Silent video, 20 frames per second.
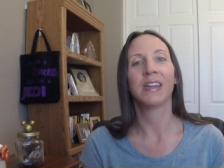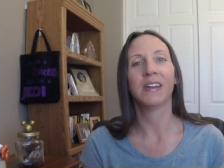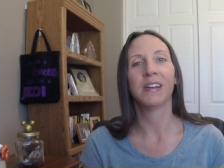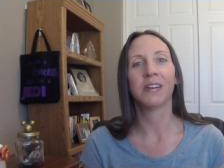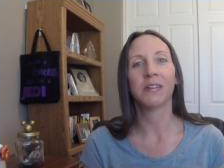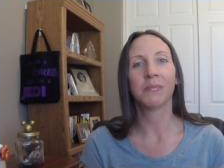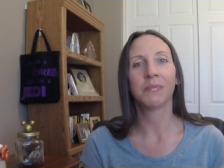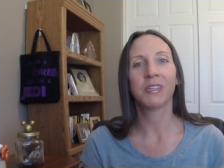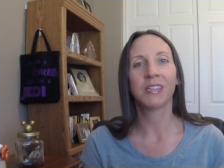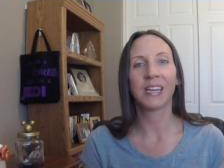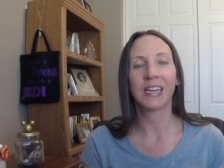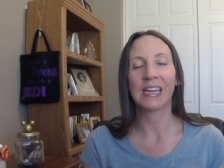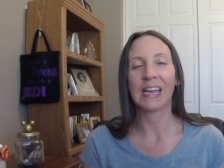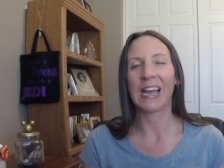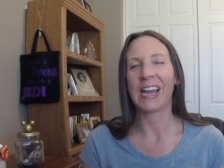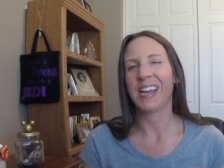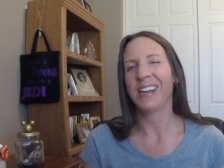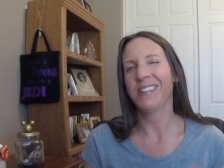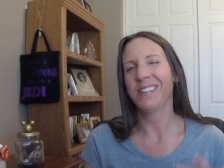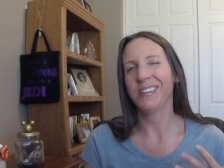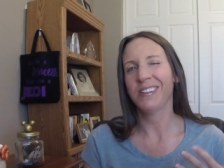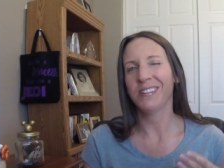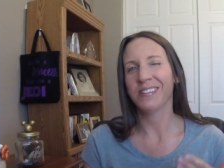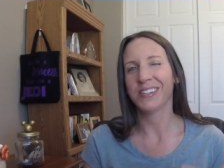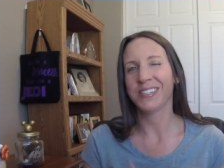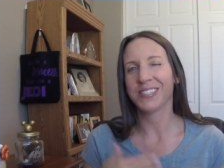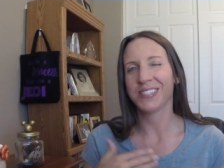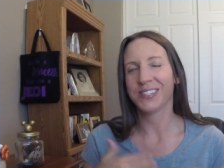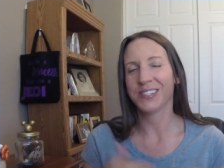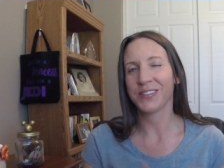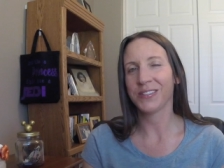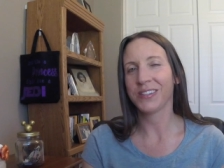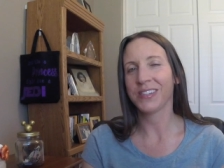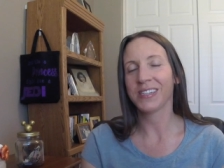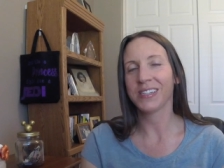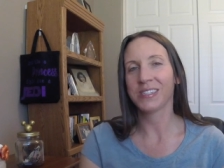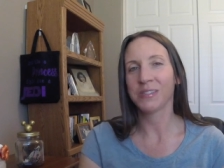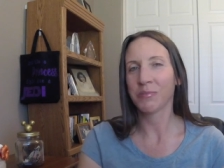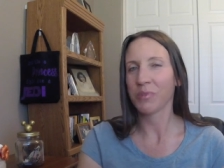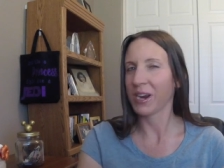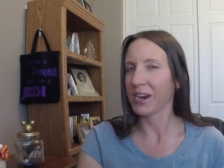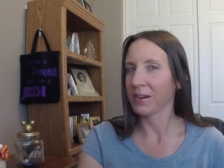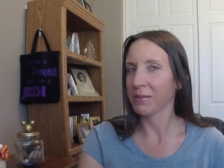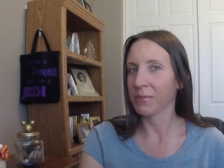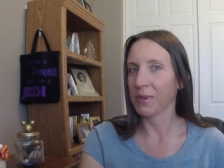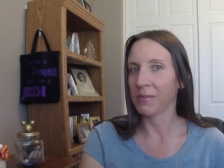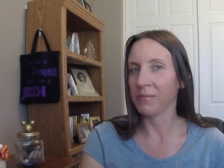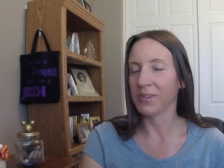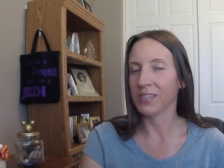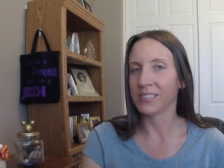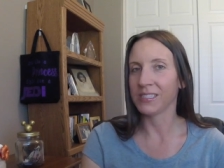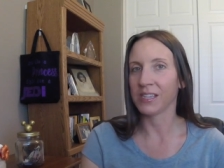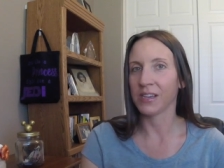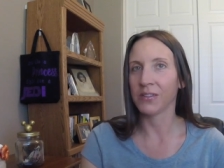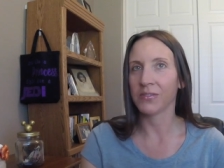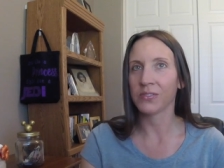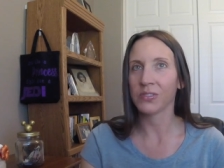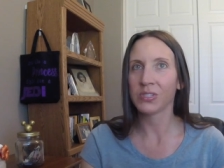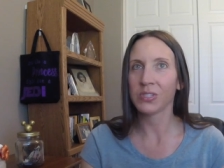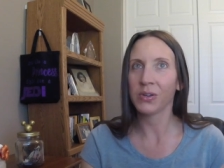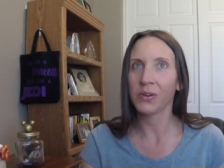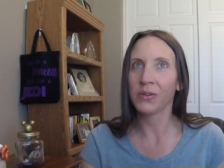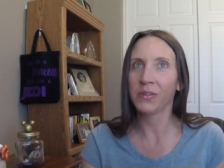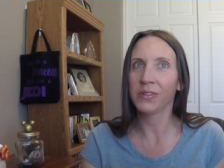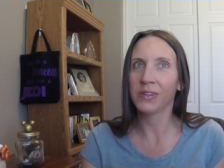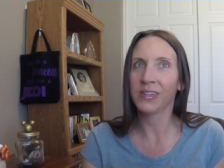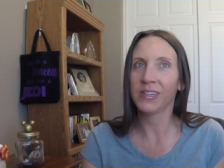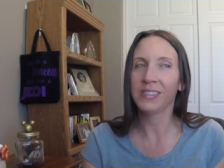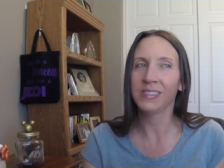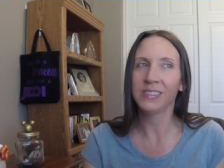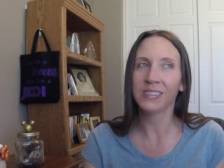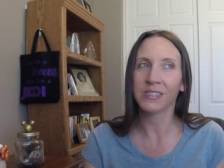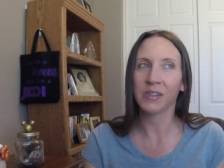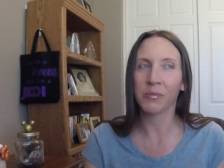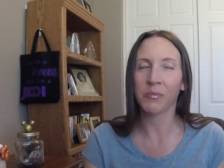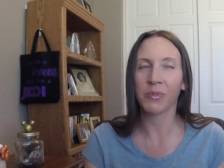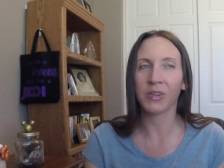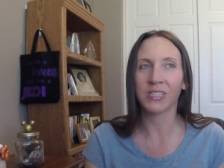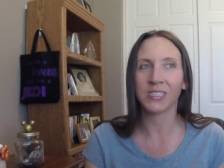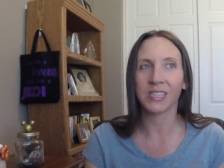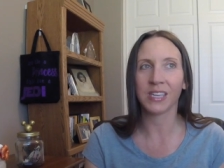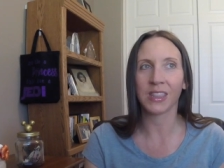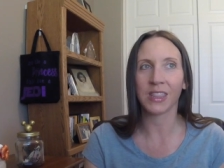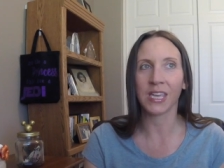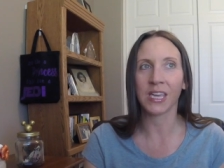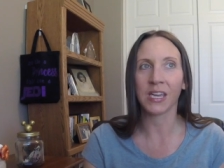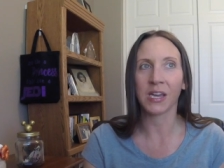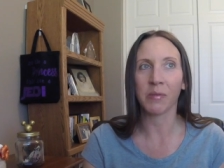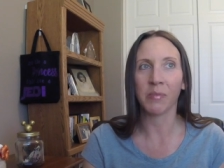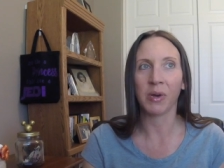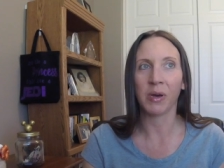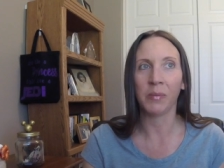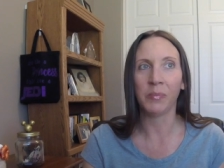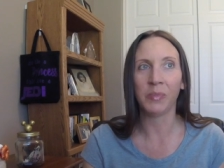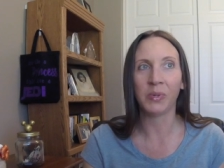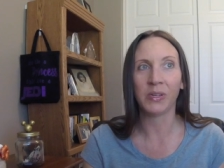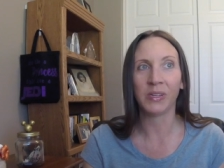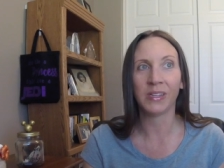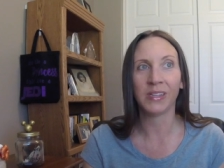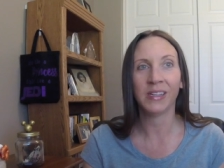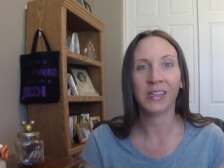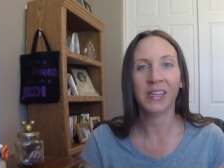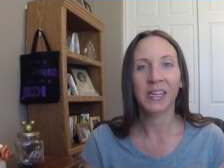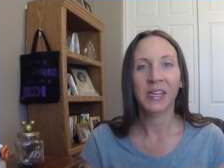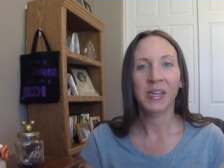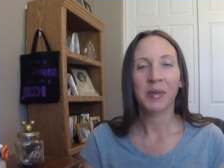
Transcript: And I'll be like, I don't know. I just don't like to brag about myself. So, in some ways, I think I'm humble,